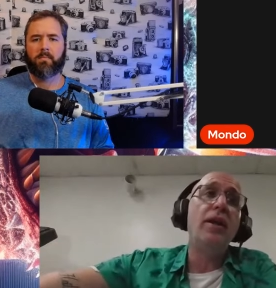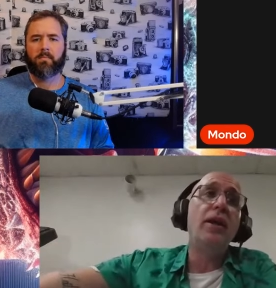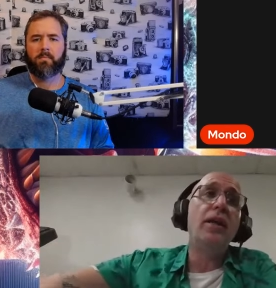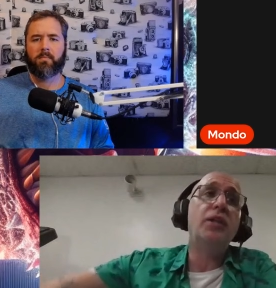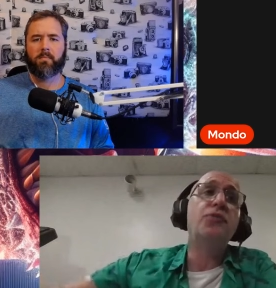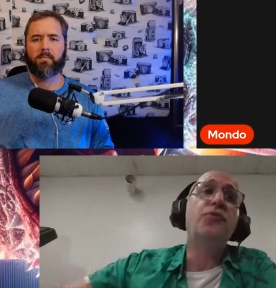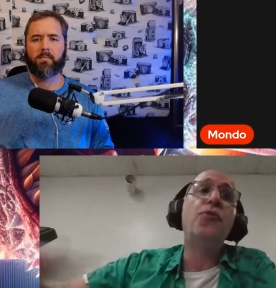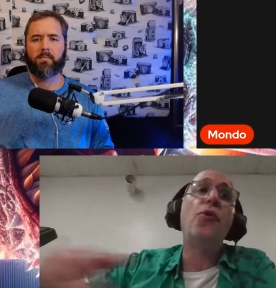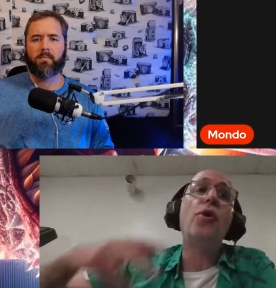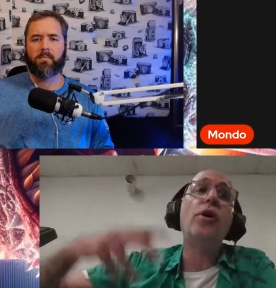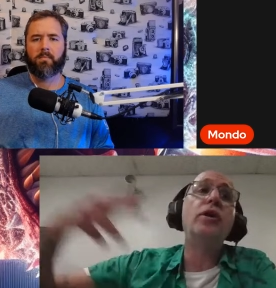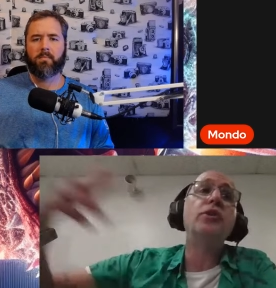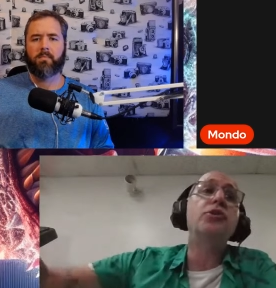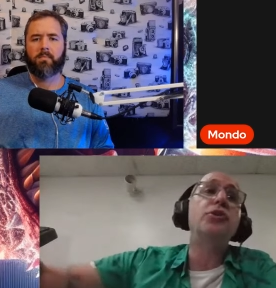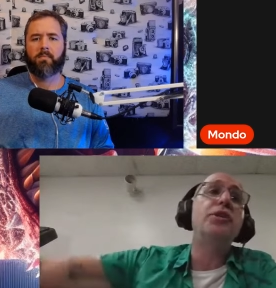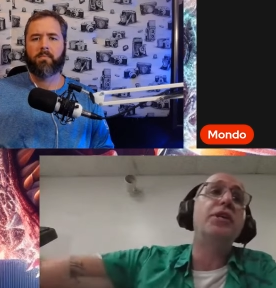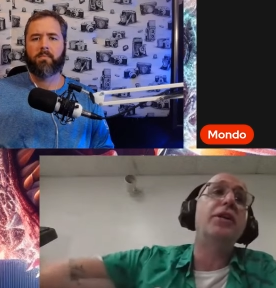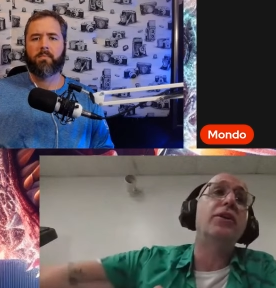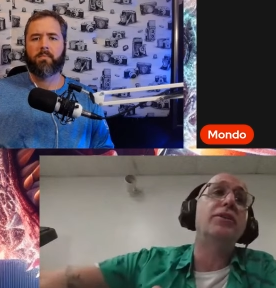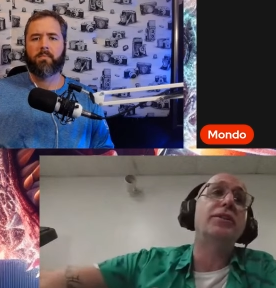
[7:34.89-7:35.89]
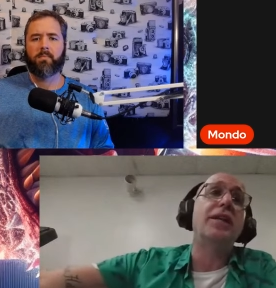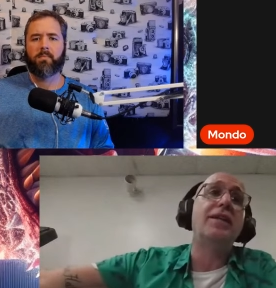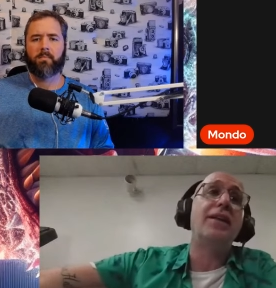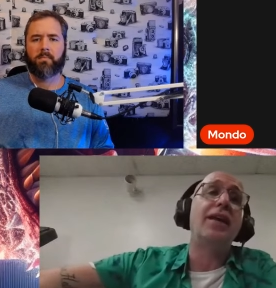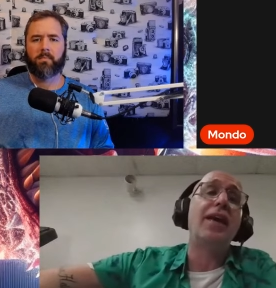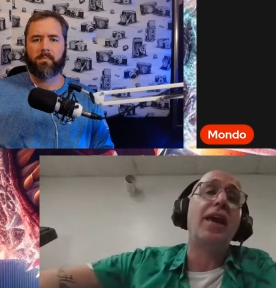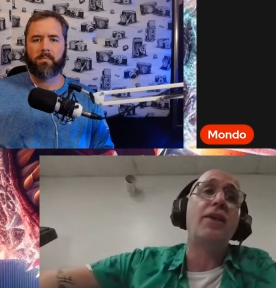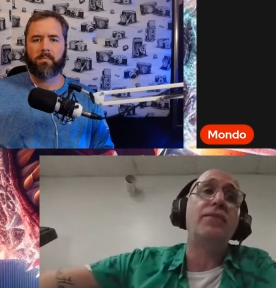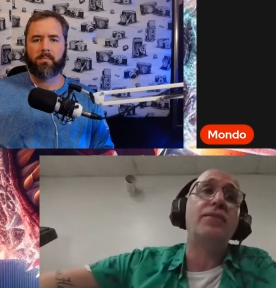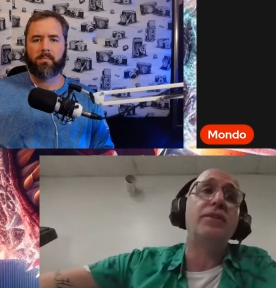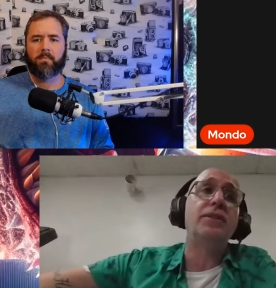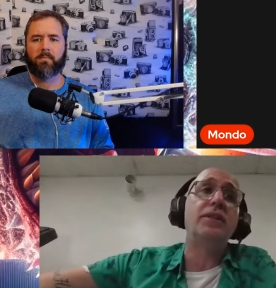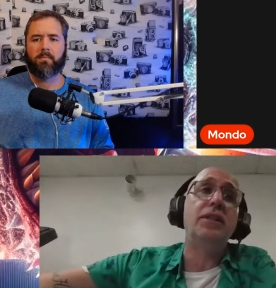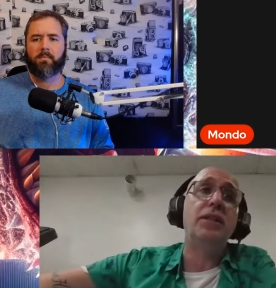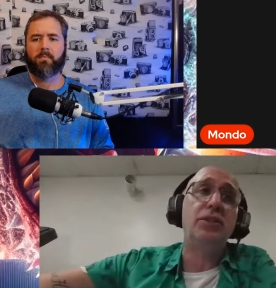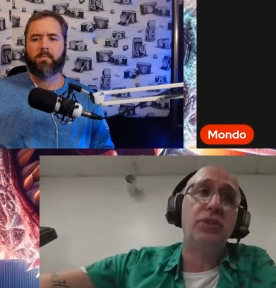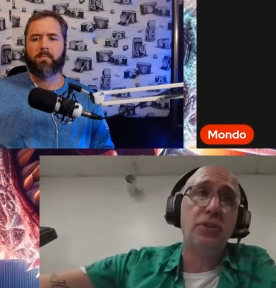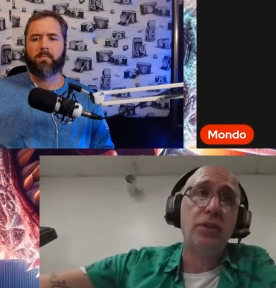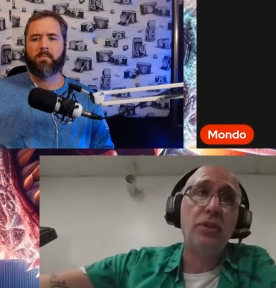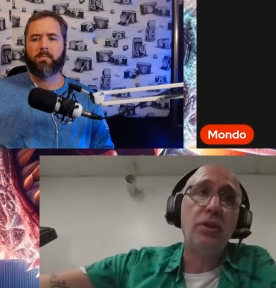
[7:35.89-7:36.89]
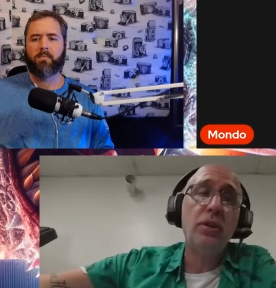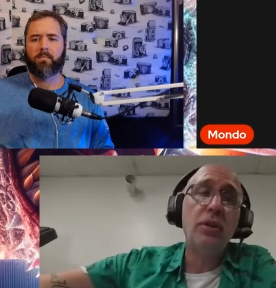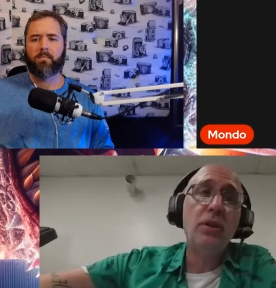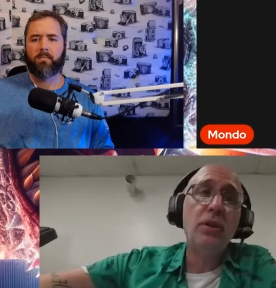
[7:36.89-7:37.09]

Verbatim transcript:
Speaker 1: It's 400 years, I think, after Caesar.